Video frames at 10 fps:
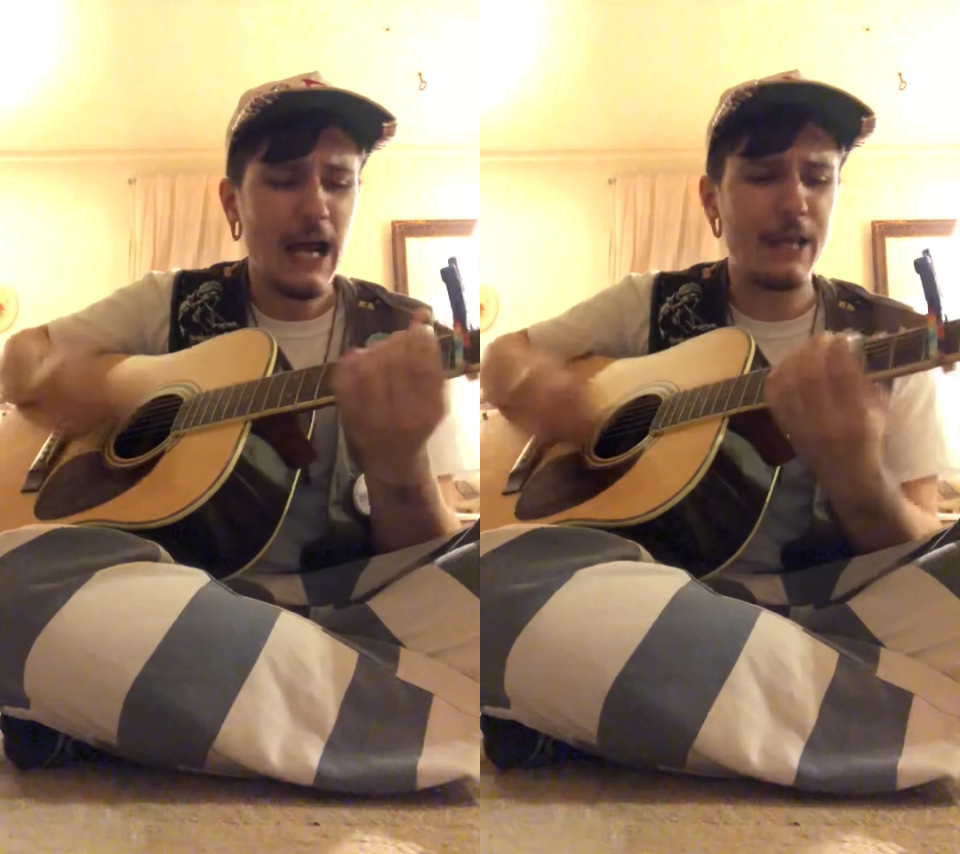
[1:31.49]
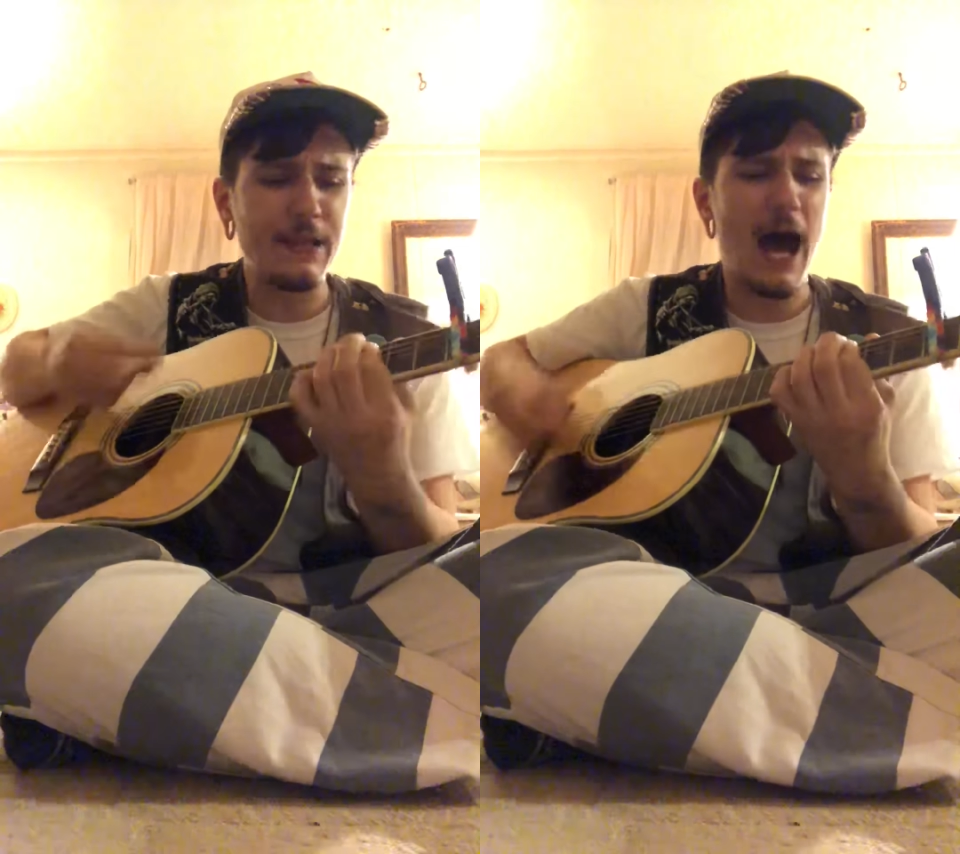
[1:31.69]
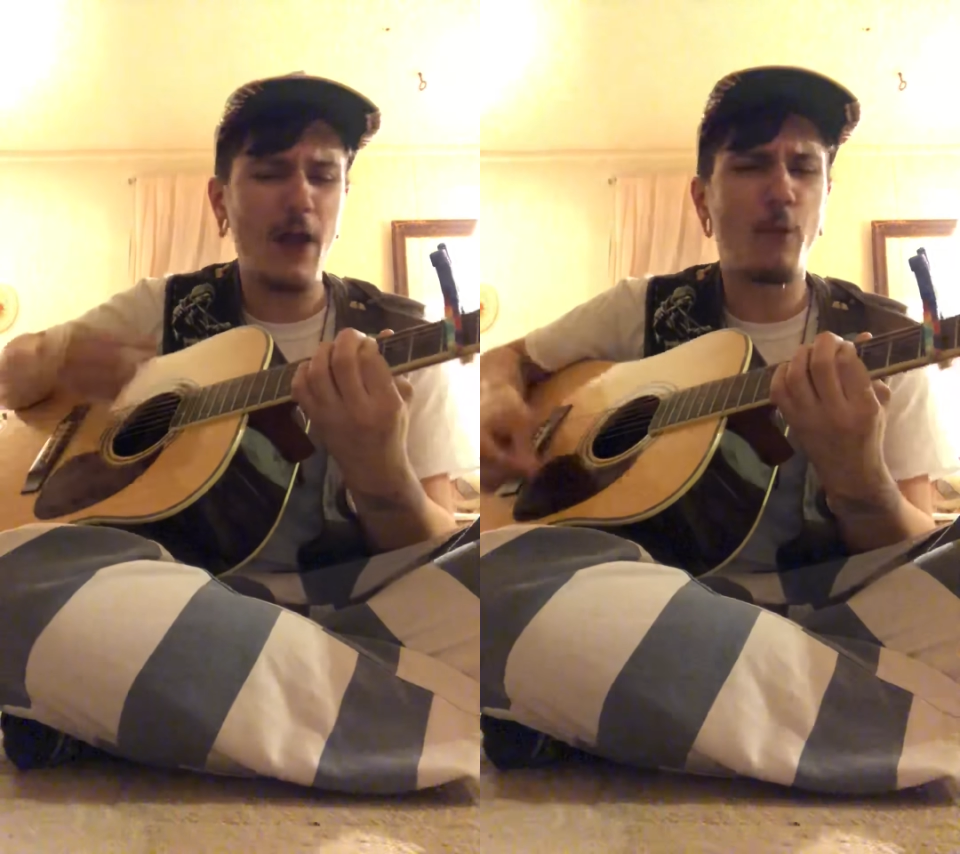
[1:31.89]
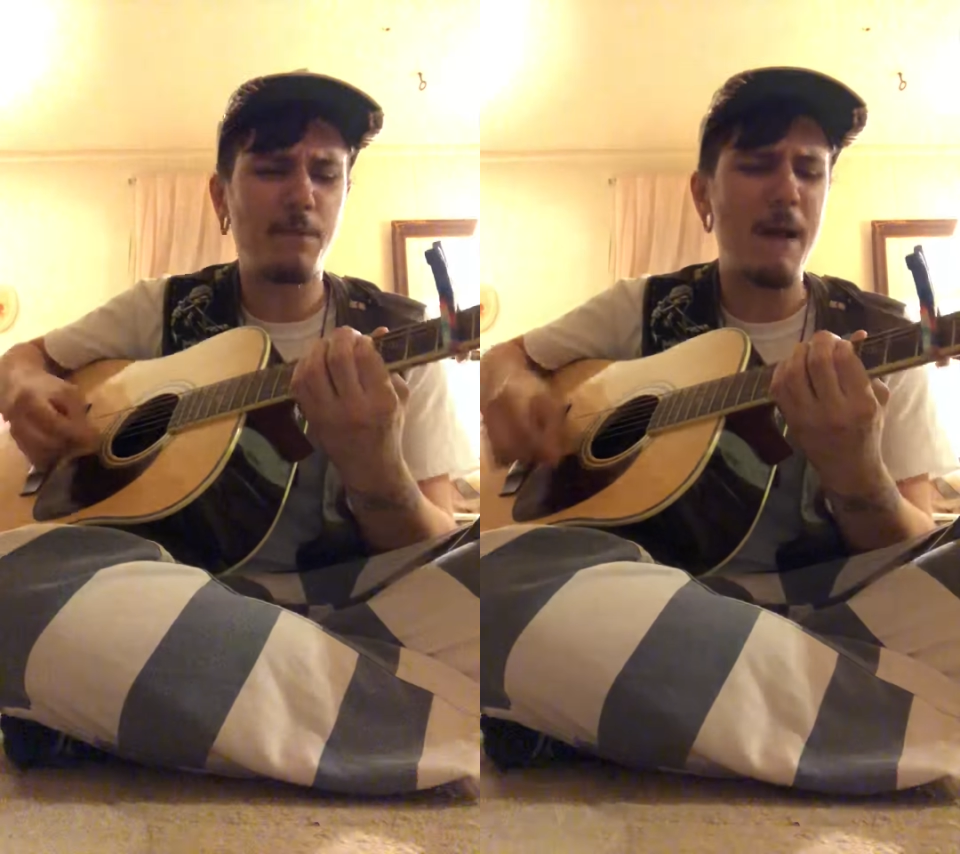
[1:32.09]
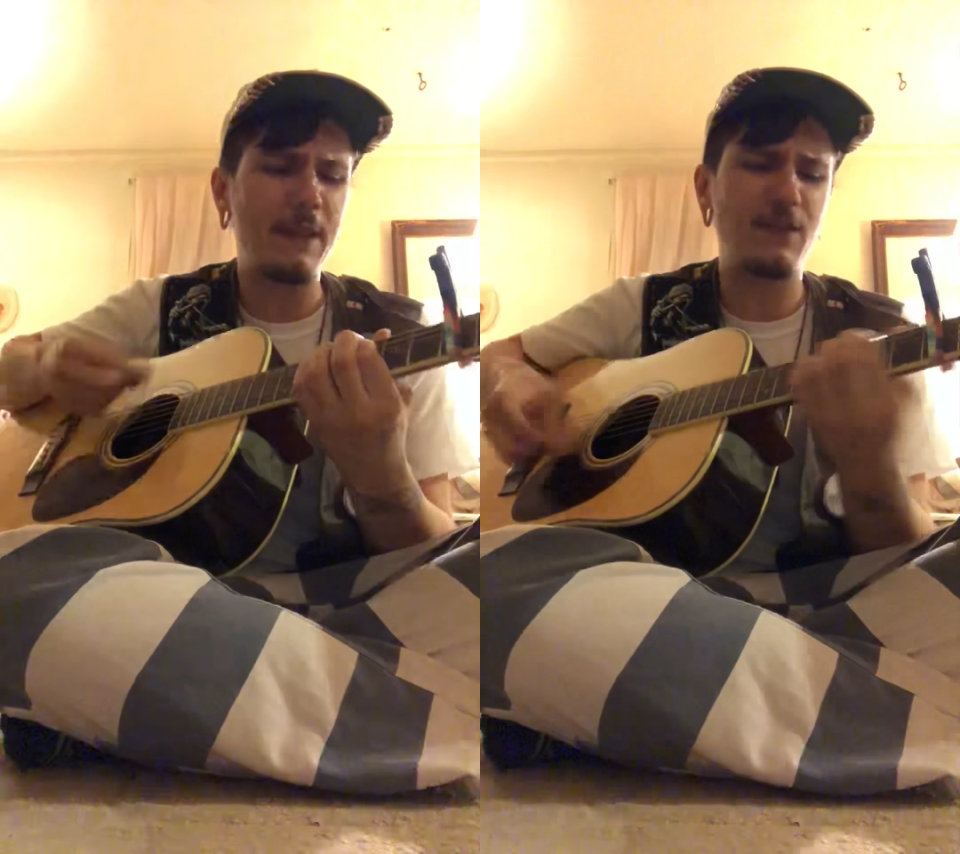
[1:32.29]
It's not
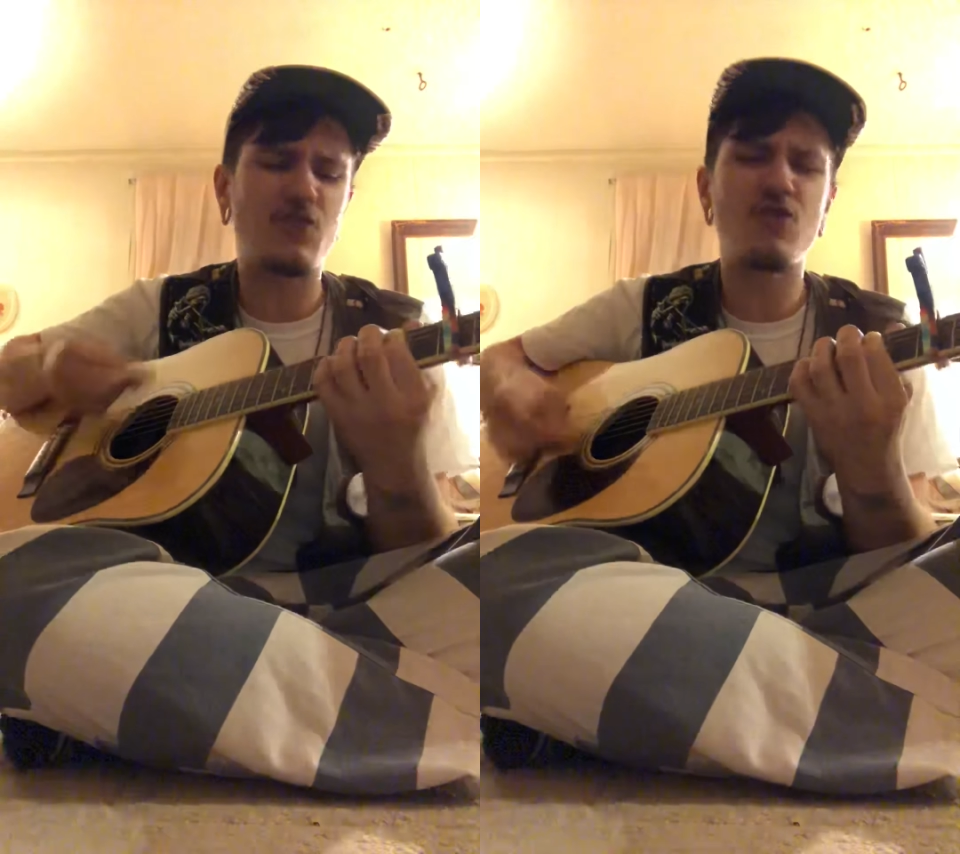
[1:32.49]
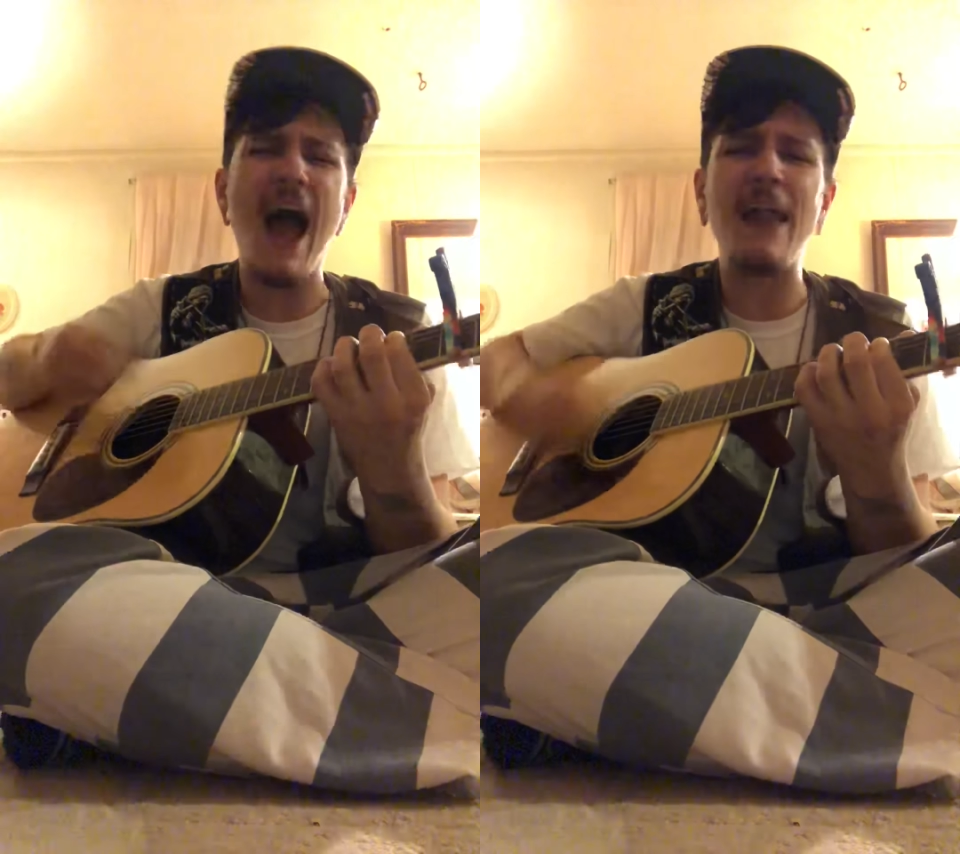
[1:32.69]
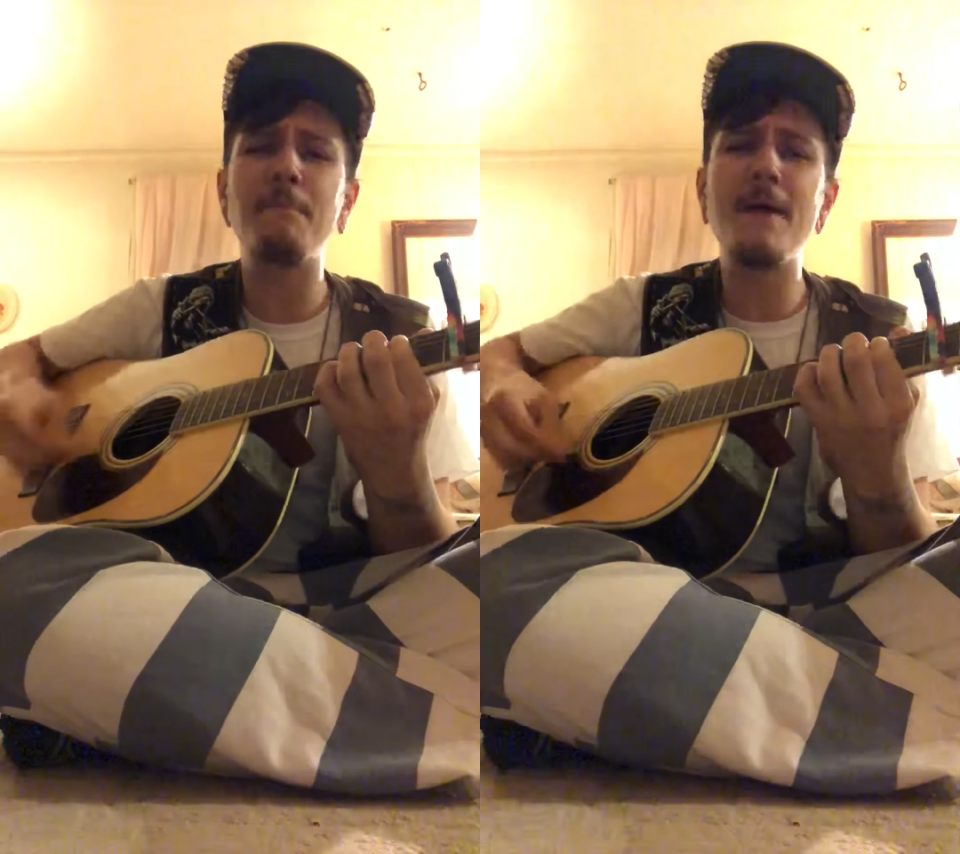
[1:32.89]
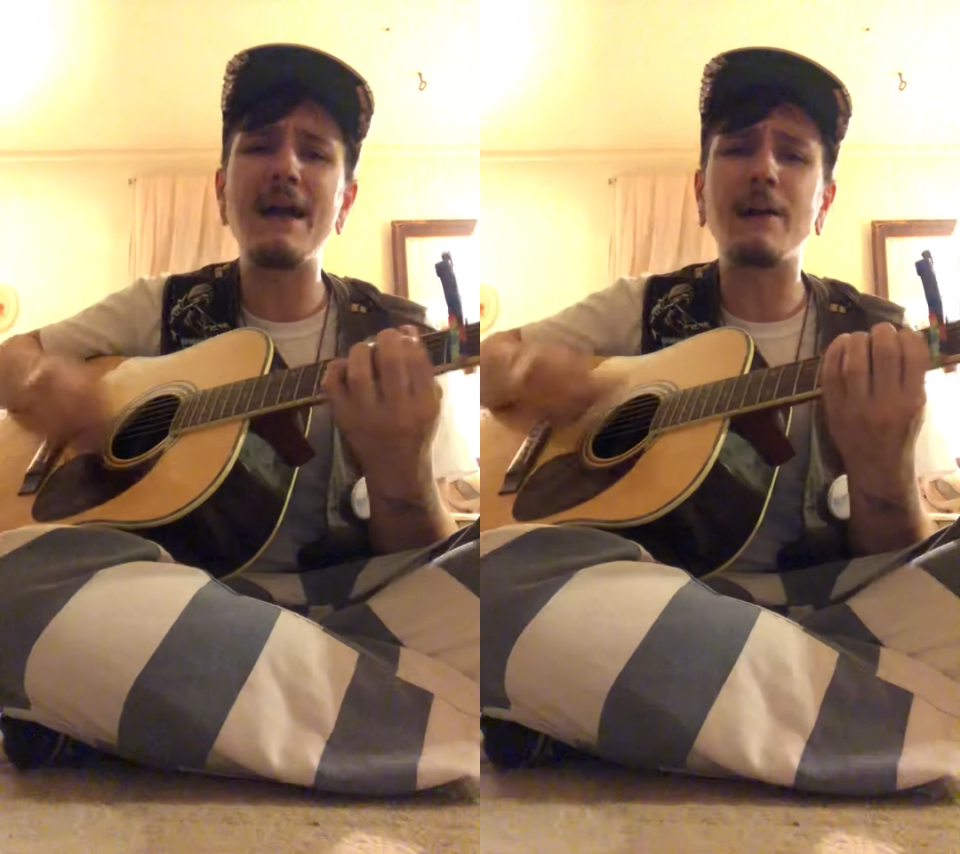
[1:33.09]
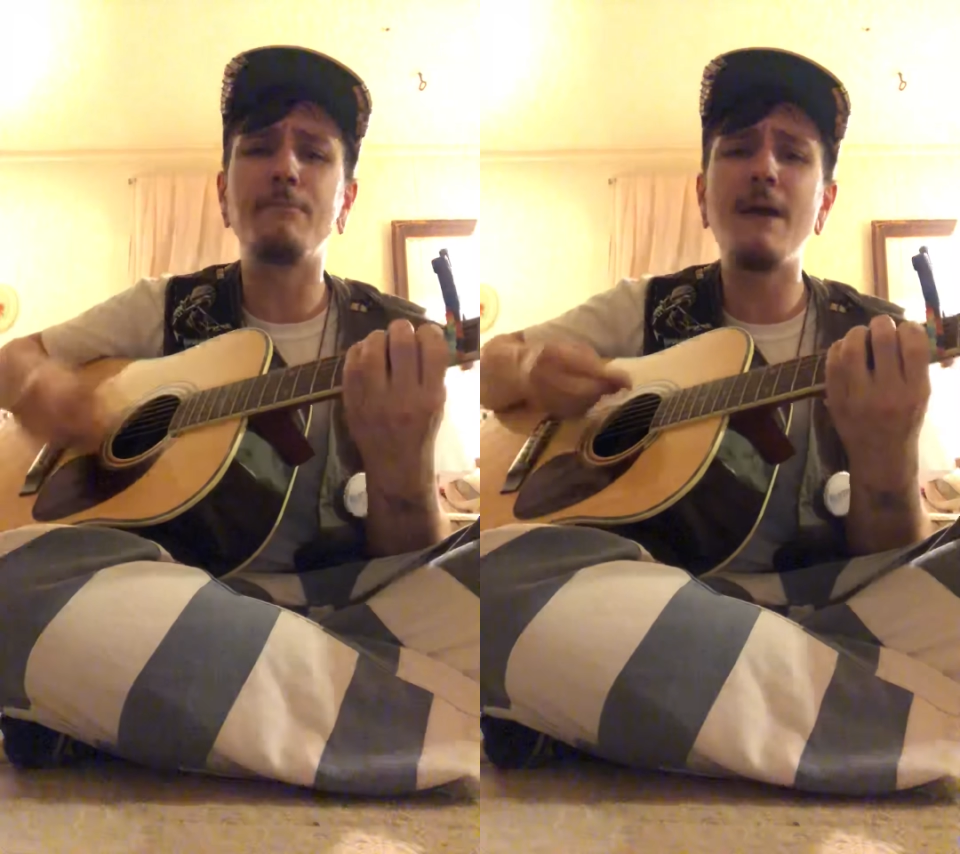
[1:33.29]
always best to try to
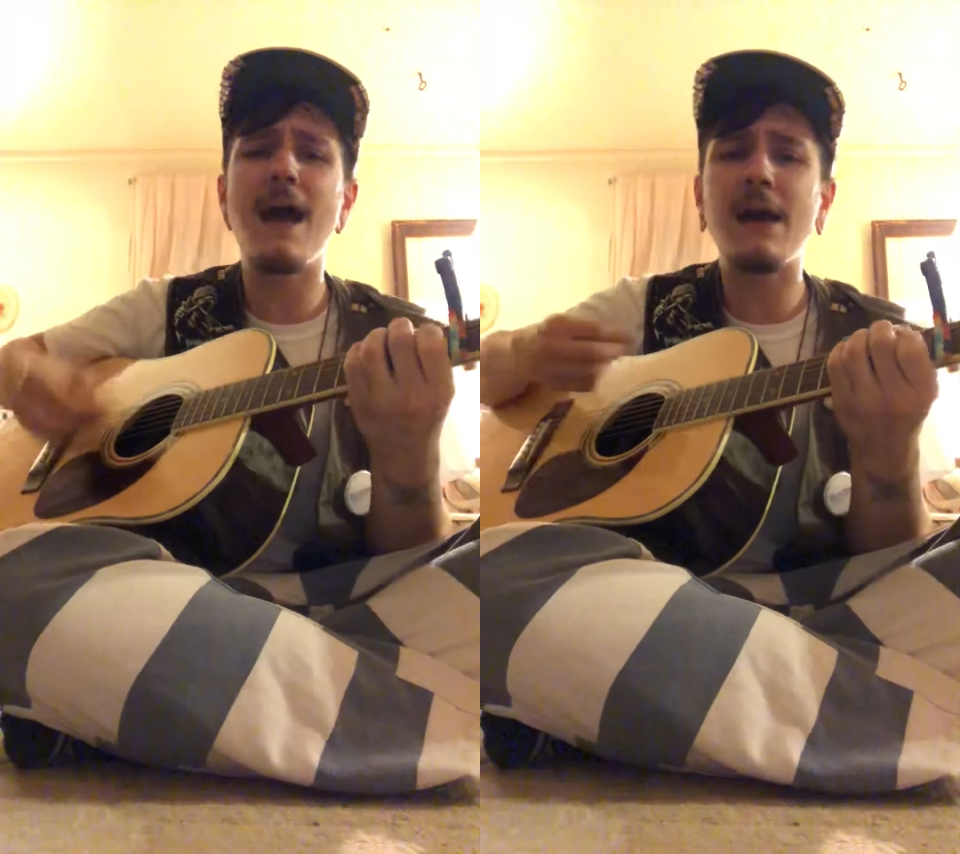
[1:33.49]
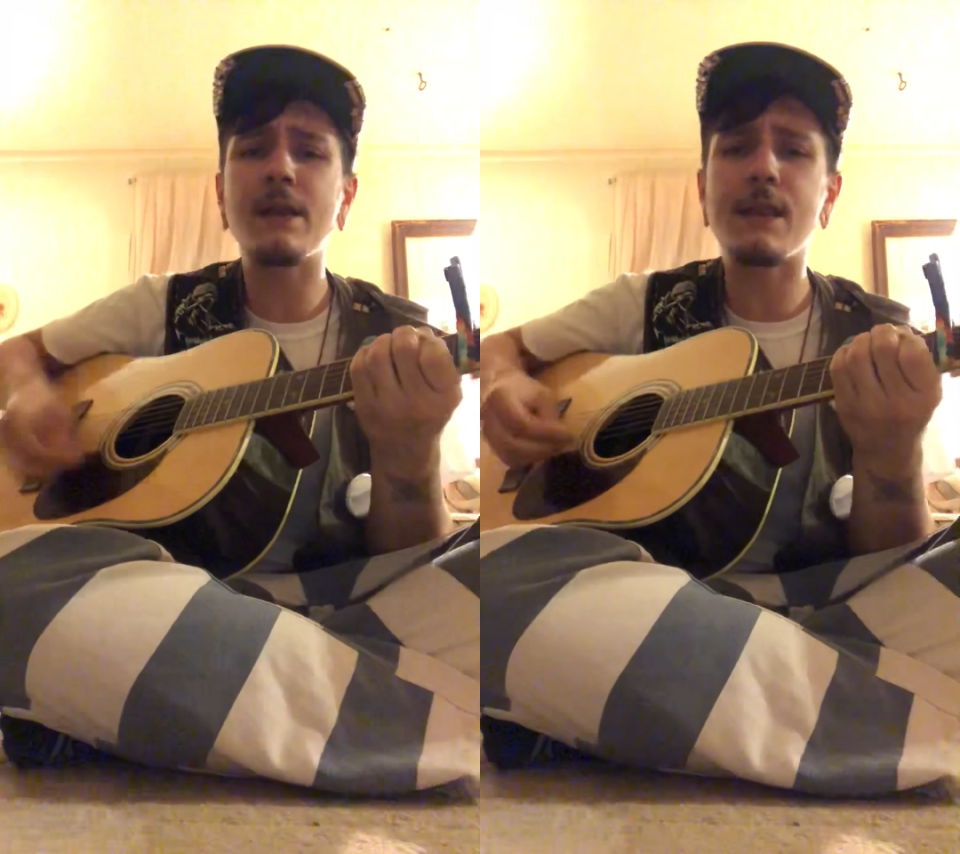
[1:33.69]
make amends.